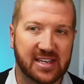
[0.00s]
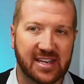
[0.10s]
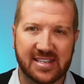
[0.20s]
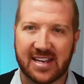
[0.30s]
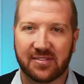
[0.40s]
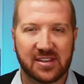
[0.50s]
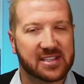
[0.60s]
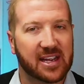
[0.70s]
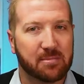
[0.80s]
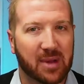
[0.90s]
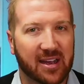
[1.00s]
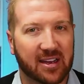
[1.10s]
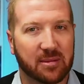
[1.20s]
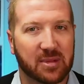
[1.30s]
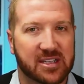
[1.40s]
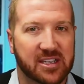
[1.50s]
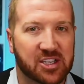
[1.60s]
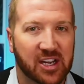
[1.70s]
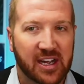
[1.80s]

is that the same marketing message